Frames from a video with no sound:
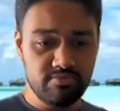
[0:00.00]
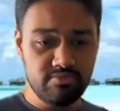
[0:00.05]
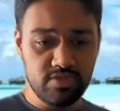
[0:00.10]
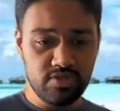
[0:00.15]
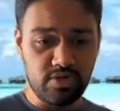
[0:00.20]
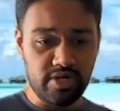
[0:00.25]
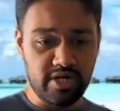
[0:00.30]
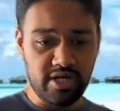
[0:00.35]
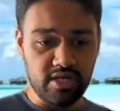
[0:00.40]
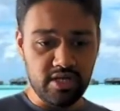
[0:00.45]

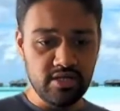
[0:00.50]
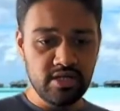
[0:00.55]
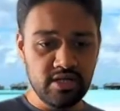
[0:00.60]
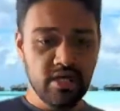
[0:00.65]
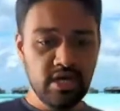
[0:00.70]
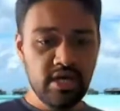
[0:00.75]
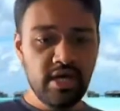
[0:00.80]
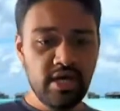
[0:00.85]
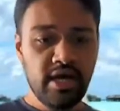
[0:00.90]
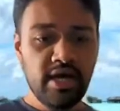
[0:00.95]
you're
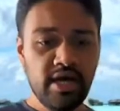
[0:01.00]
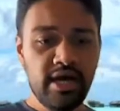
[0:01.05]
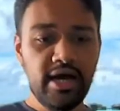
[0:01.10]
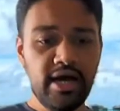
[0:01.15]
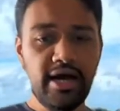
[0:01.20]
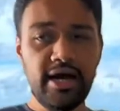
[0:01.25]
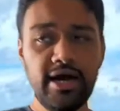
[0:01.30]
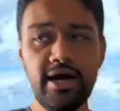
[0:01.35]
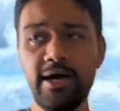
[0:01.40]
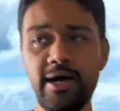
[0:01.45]

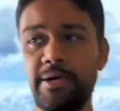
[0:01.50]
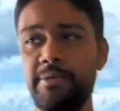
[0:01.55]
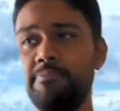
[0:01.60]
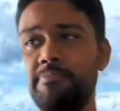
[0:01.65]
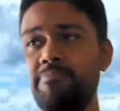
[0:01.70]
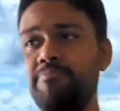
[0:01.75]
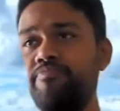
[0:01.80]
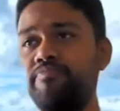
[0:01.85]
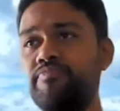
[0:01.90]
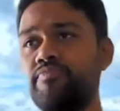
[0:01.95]

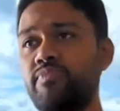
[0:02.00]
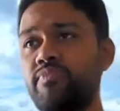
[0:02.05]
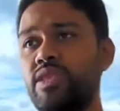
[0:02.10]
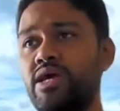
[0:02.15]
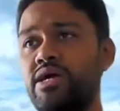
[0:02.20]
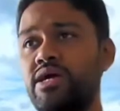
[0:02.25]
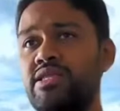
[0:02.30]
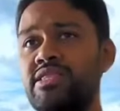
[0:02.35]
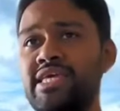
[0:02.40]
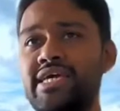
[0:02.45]
done.
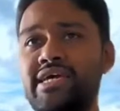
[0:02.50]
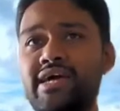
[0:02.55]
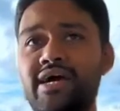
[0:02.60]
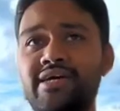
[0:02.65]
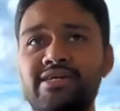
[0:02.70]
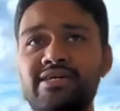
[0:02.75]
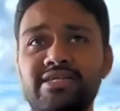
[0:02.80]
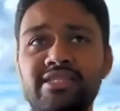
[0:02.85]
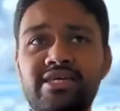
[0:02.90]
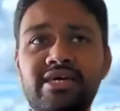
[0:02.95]
The
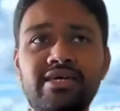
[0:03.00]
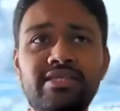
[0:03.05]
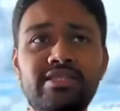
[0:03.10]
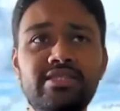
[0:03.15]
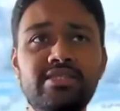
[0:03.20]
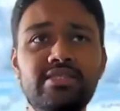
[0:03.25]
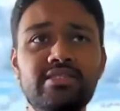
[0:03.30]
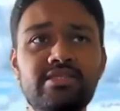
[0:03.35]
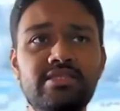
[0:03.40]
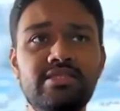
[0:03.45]
other
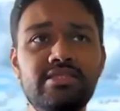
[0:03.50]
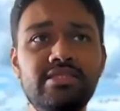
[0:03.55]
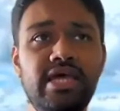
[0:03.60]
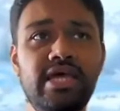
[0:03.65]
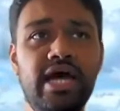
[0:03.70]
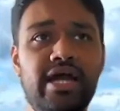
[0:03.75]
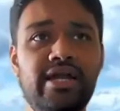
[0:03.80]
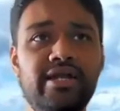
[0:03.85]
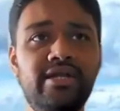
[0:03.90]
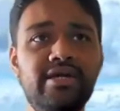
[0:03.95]
thing
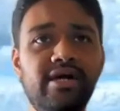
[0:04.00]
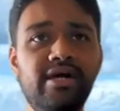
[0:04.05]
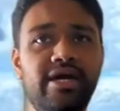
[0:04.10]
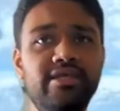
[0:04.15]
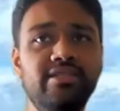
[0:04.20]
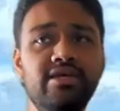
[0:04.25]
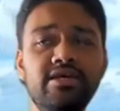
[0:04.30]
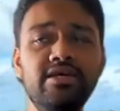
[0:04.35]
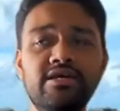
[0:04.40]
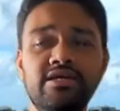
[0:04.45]
that
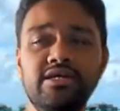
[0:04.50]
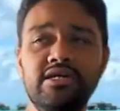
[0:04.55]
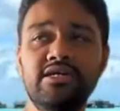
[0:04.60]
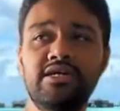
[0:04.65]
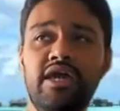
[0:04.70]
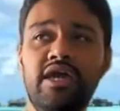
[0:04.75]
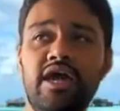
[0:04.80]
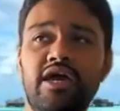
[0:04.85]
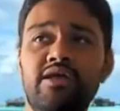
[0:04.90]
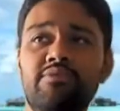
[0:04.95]
I think
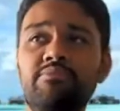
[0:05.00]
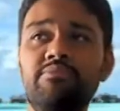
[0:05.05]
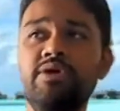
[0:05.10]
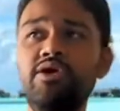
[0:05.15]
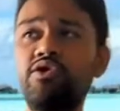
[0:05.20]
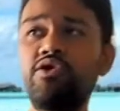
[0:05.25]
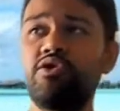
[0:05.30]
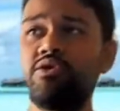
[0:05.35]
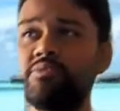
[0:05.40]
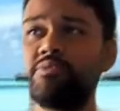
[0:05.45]
can
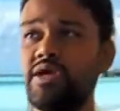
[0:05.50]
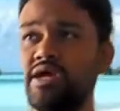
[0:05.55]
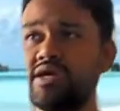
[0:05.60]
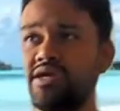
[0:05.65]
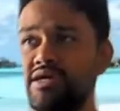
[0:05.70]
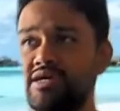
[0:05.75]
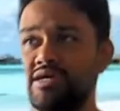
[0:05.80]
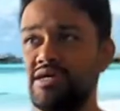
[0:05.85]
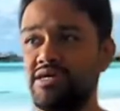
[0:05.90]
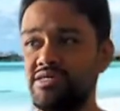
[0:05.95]
make or
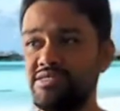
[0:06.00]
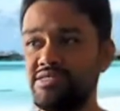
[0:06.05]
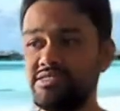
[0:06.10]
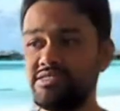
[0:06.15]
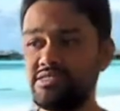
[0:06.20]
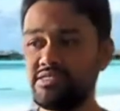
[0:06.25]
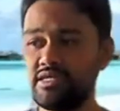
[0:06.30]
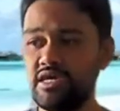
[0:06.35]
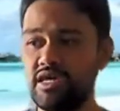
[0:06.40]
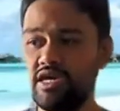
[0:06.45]
break
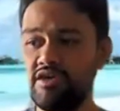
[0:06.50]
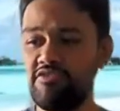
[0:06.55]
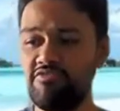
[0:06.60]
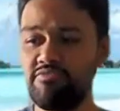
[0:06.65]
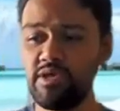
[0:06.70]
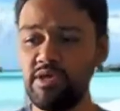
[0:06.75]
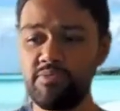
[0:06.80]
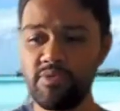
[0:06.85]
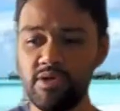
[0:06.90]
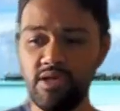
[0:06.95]
is
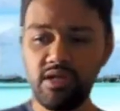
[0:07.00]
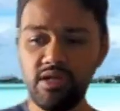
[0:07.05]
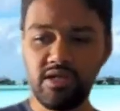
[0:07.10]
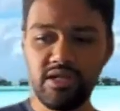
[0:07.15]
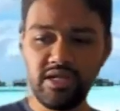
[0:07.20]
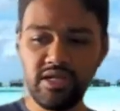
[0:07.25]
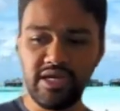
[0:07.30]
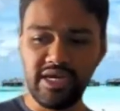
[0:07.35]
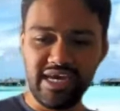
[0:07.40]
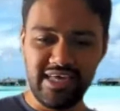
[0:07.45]
if
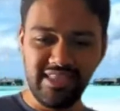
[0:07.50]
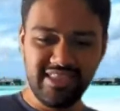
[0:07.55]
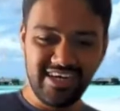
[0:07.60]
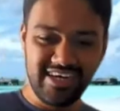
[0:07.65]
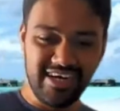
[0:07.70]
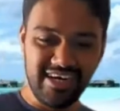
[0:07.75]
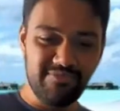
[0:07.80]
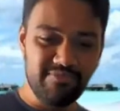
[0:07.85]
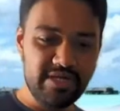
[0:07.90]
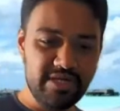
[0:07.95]
people in the
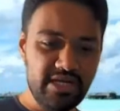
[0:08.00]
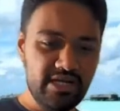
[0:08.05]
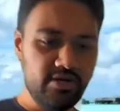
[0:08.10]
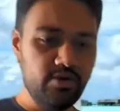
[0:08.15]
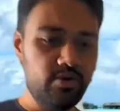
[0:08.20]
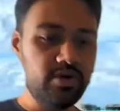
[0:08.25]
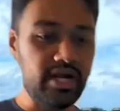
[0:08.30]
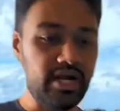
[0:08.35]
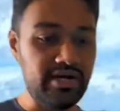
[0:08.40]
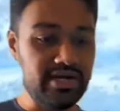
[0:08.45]
company
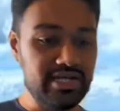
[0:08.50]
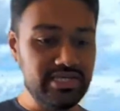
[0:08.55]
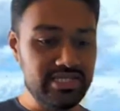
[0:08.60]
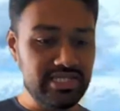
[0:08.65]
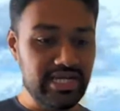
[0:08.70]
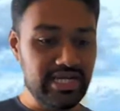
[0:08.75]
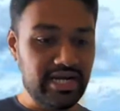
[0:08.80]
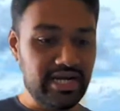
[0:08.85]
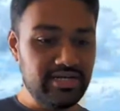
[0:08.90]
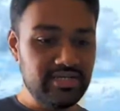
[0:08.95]
don't
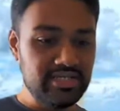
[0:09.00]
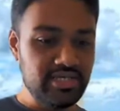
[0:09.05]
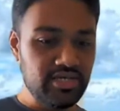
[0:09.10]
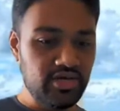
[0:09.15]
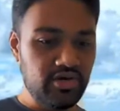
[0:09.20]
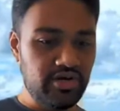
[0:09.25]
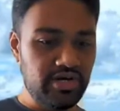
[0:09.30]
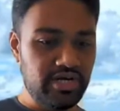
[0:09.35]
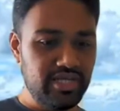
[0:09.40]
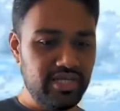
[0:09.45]
understand
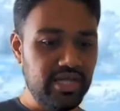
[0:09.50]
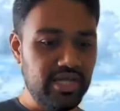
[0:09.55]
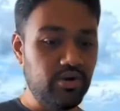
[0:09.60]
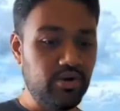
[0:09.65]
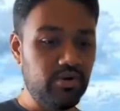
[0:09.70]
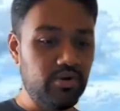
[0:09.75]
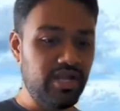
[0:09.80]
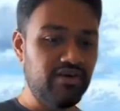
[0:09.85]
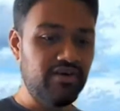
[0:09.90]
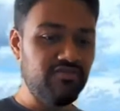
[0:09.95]
security. They
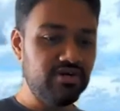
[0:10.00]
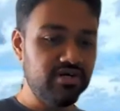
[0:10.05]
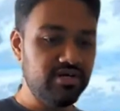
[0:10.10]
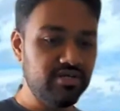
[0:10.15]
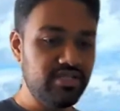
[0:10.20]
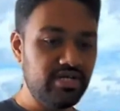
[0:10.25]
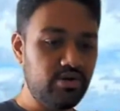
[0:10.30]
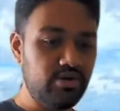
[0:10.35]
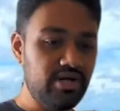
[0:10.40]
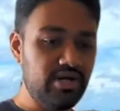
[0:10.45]
don't have
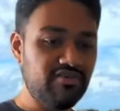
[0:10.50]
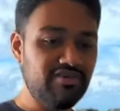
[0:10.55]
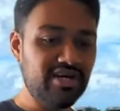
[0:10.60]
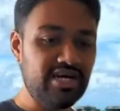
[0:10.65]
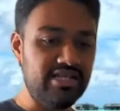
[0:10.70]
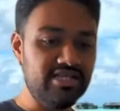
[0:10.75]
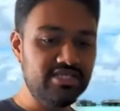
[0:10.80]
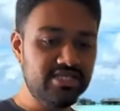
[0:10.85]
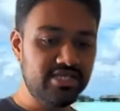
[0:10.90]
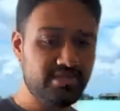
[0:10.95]
a
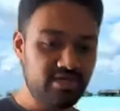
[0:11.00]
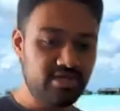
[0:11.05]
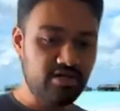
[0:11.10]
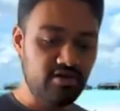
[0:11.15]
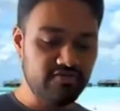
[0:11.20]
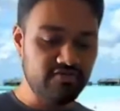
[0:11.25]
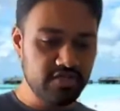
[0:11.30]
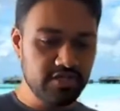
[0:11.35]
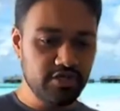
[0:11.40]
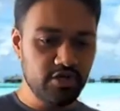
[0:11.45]
culture
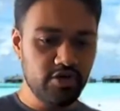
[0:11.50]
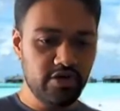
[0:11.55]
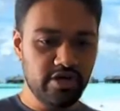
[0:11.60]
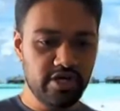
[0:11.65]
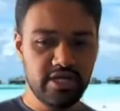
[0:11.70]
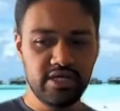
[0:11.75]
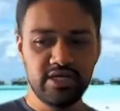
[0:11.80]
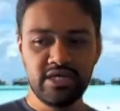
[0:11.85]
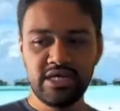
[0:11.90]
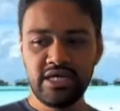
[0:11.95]
of
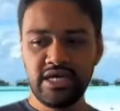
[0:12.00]
security,